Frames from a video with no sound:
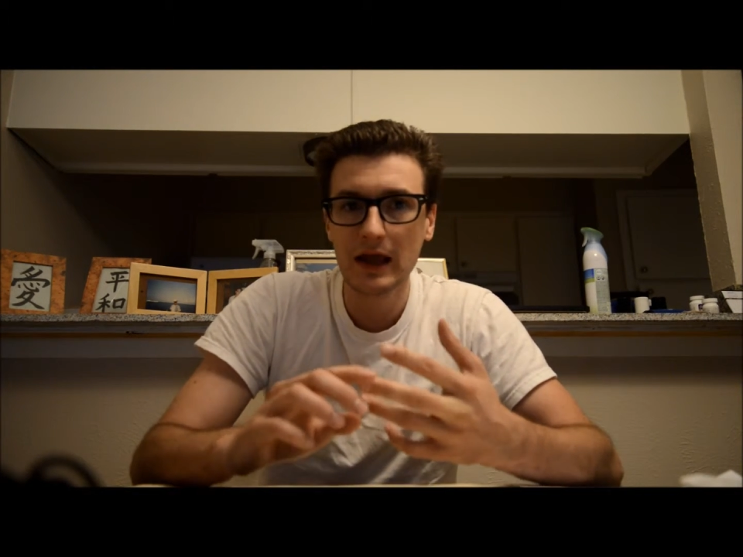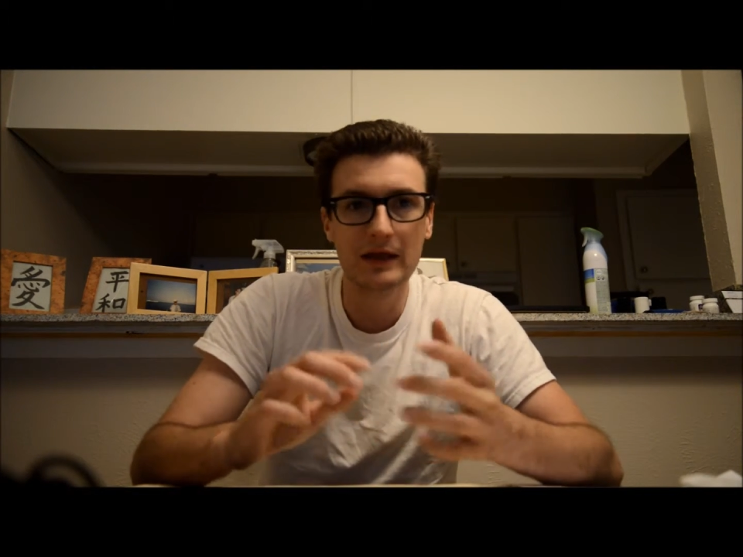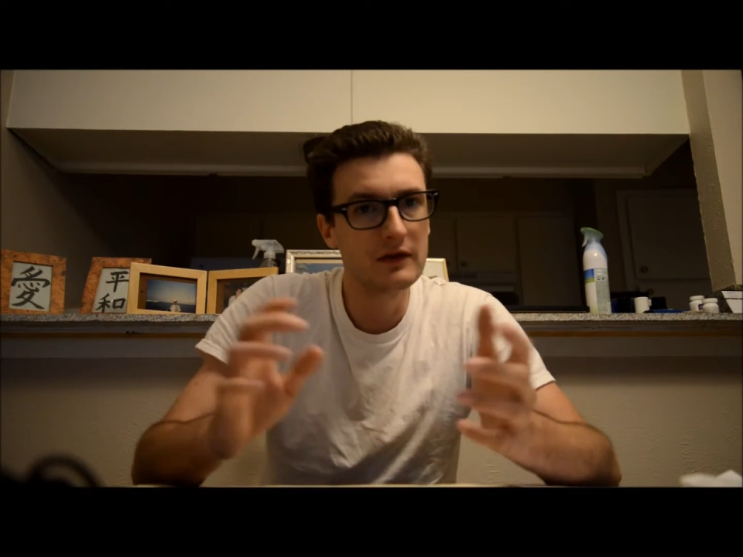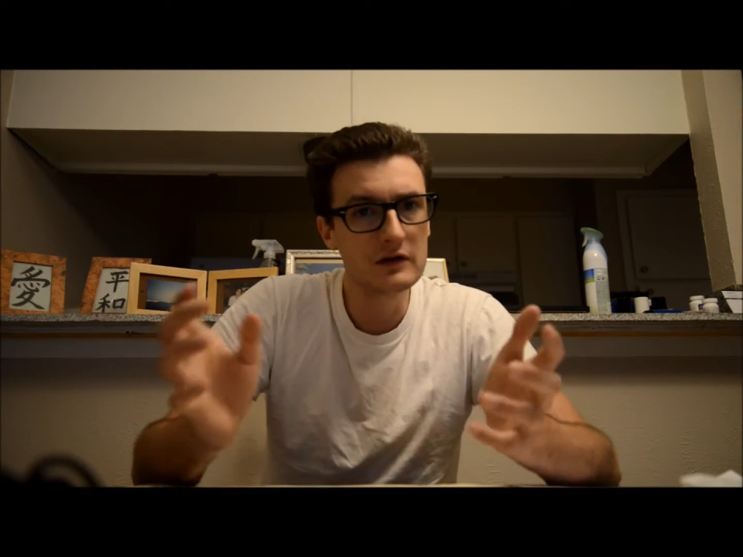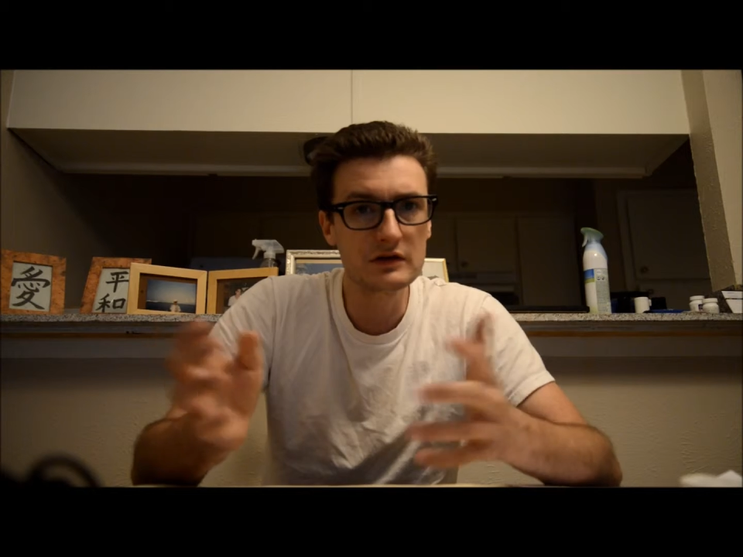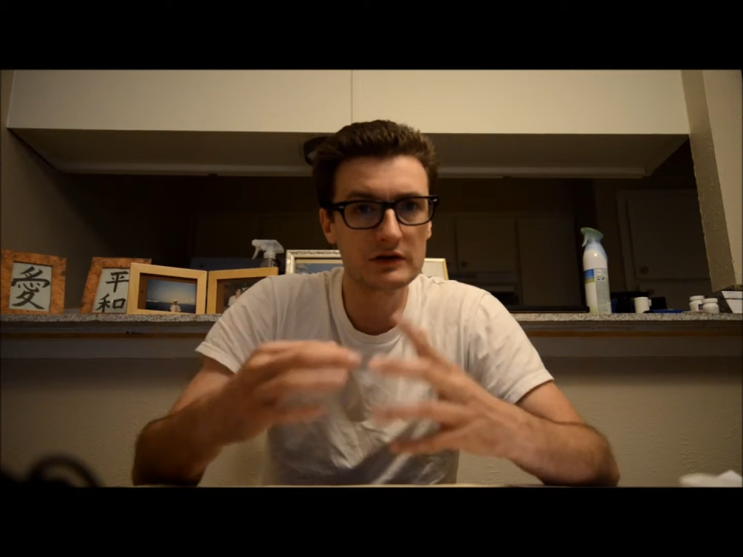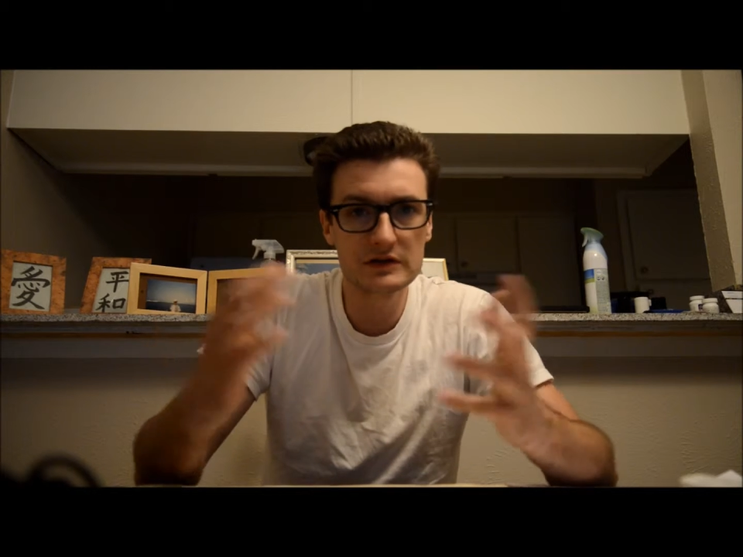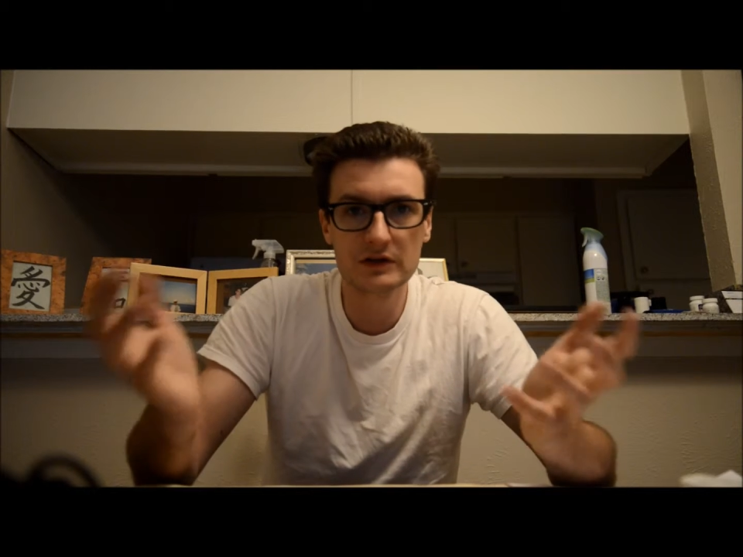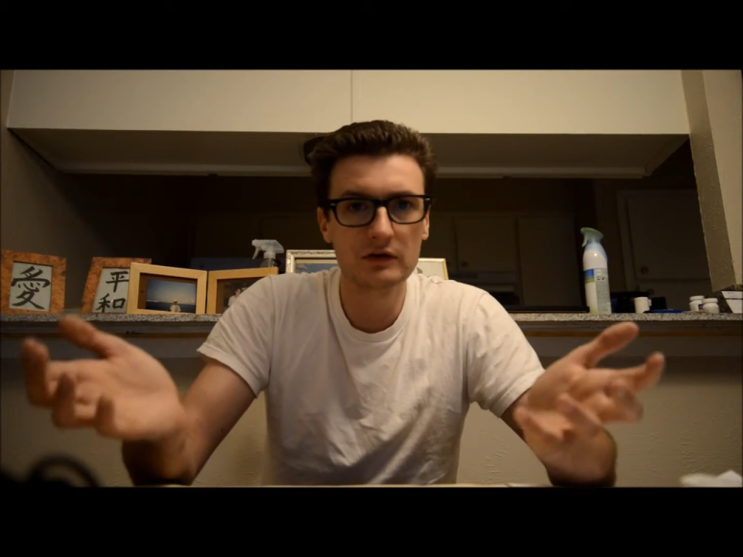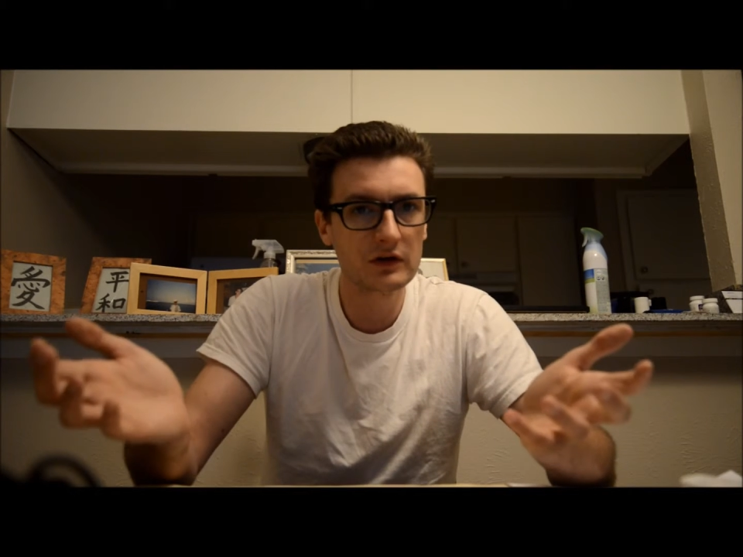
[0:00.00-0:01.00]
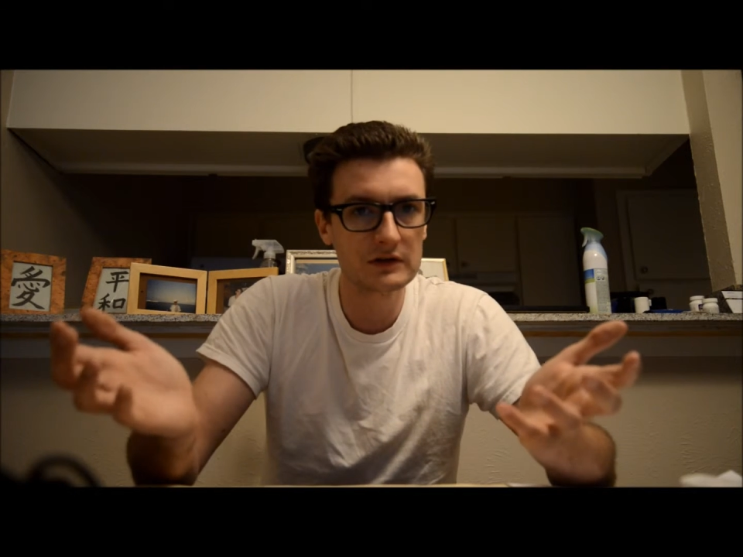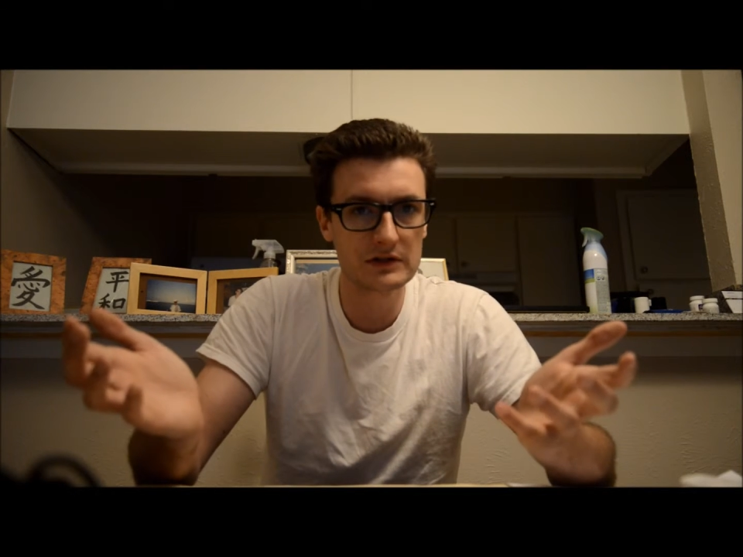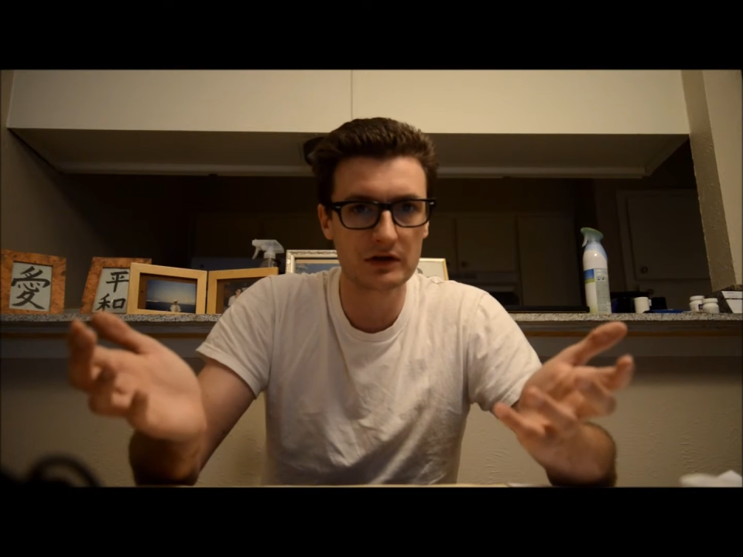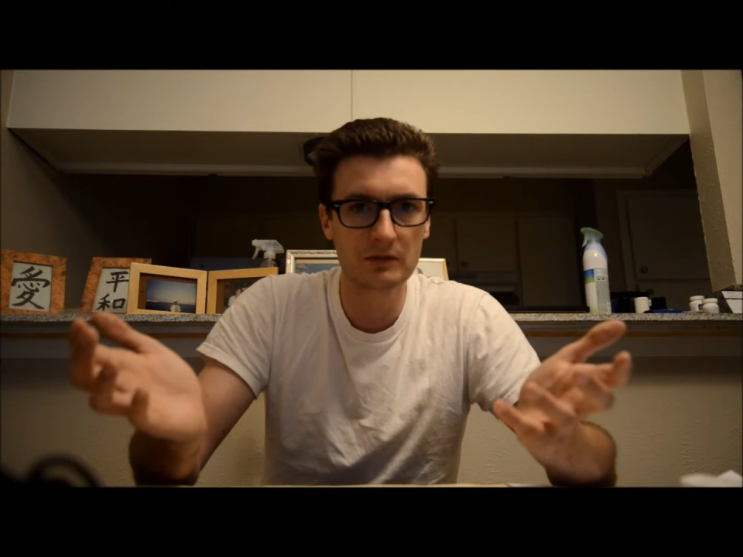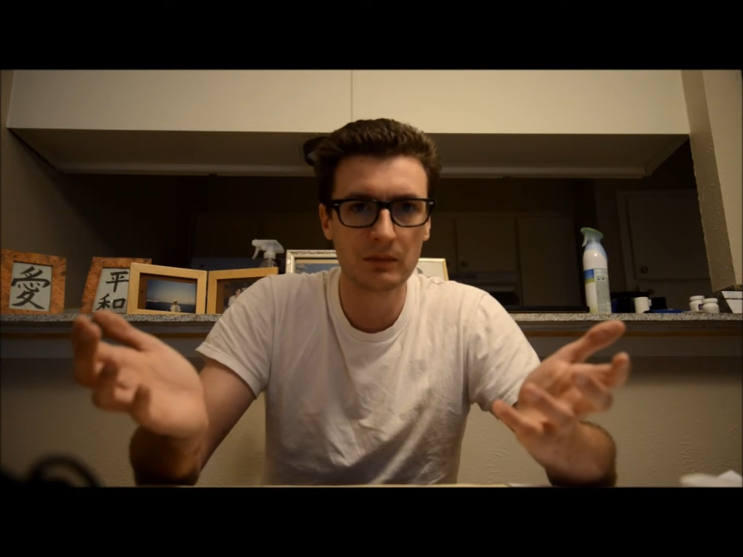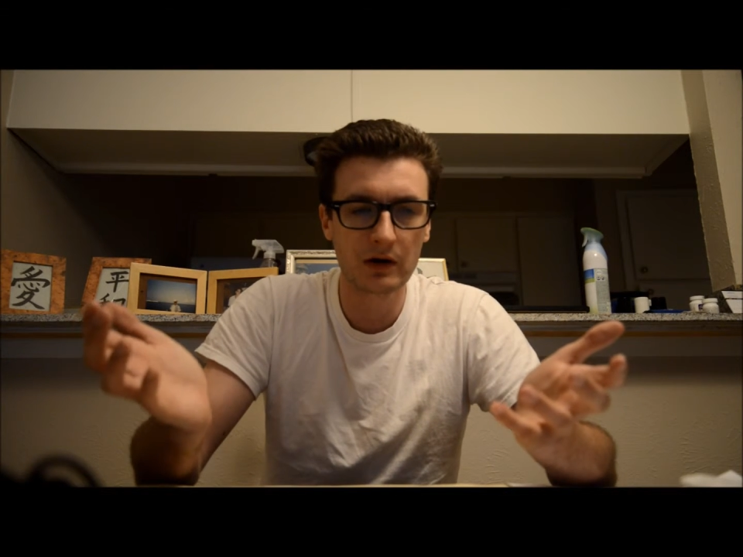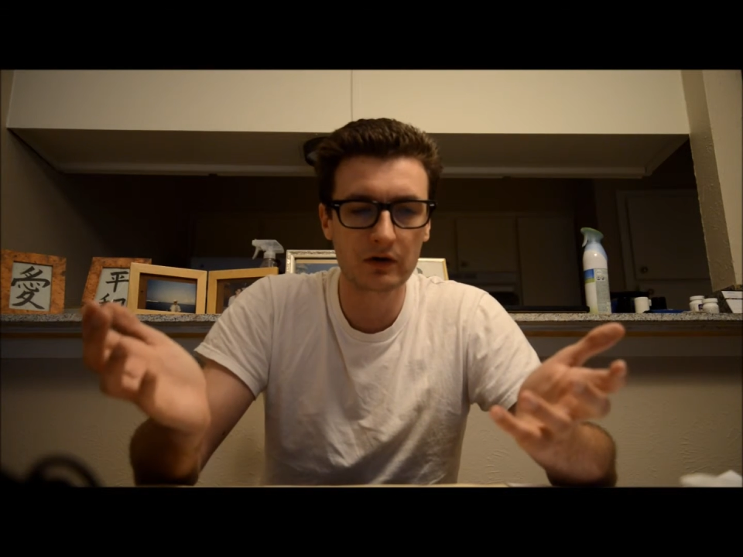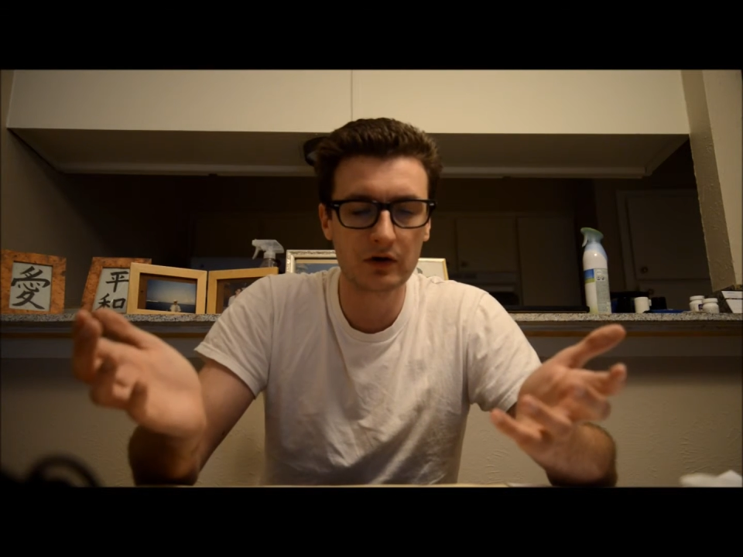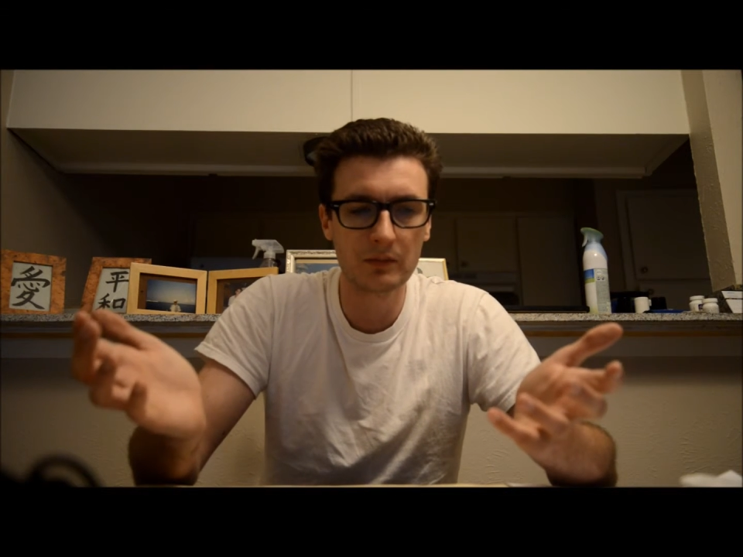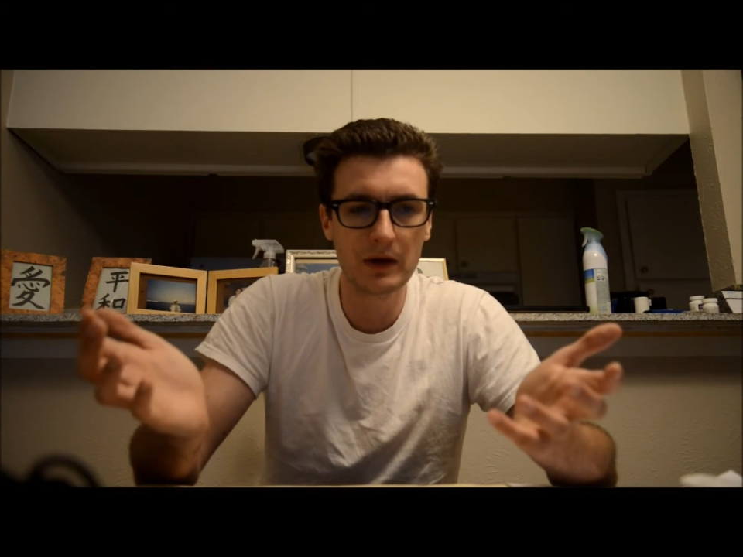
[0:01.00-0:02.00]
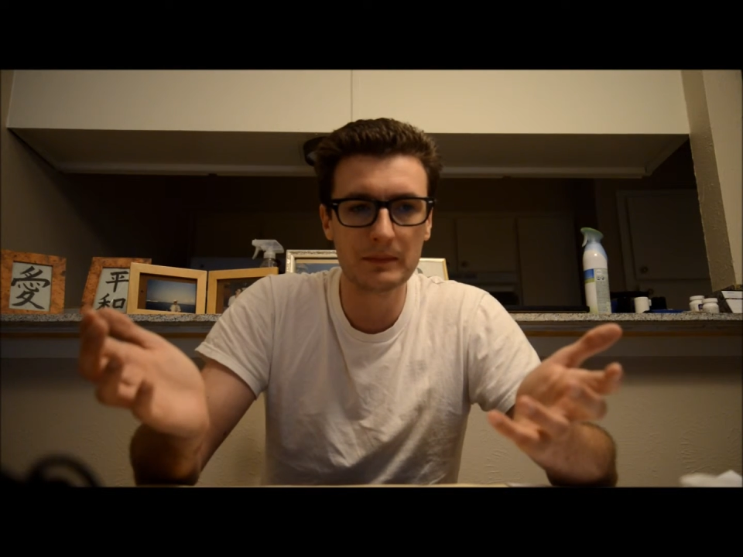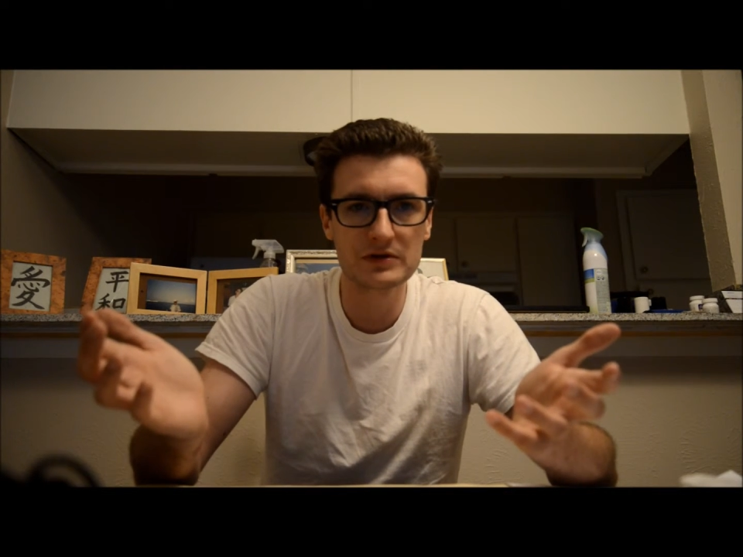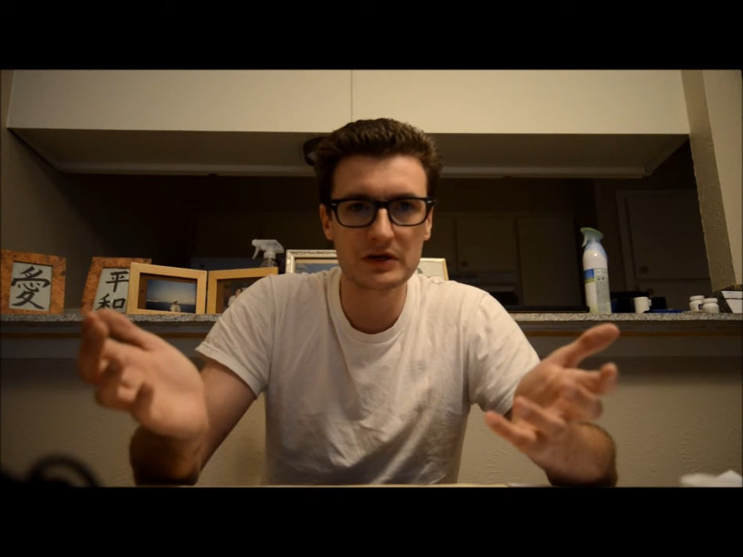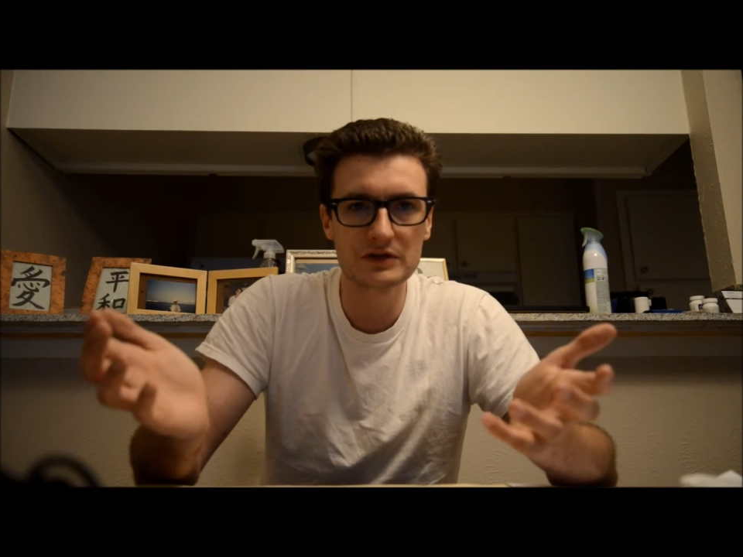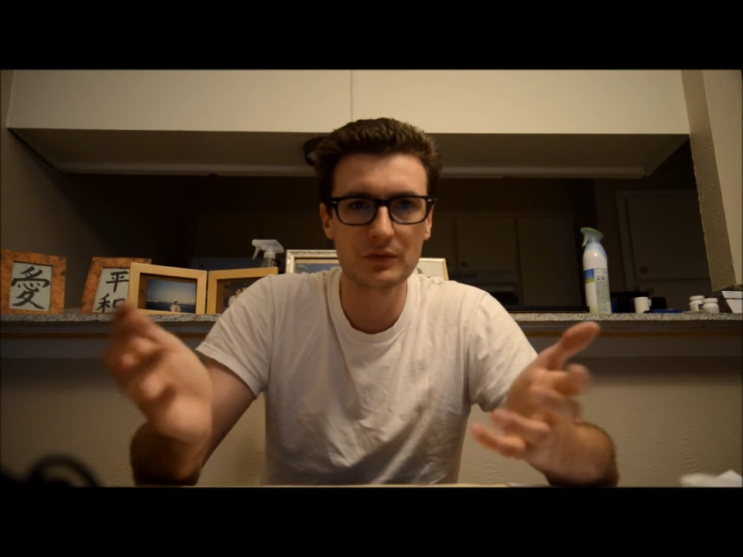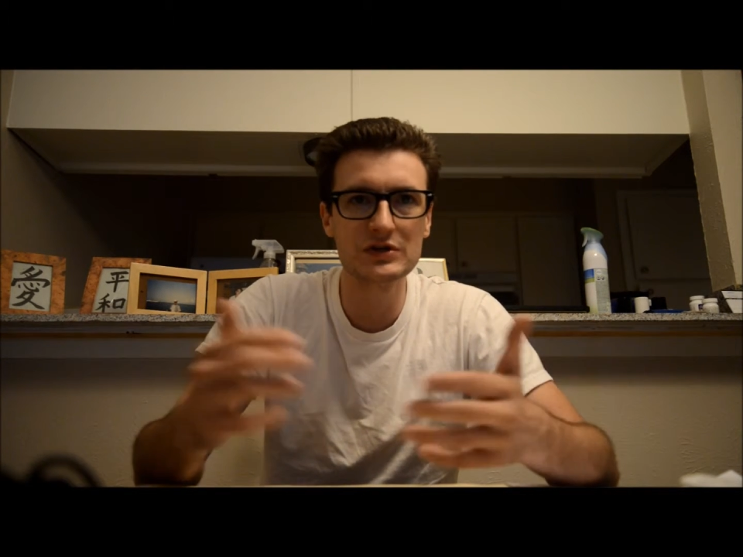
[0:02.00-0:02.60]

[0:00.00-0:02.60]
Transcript: and those are still considered monochrome images.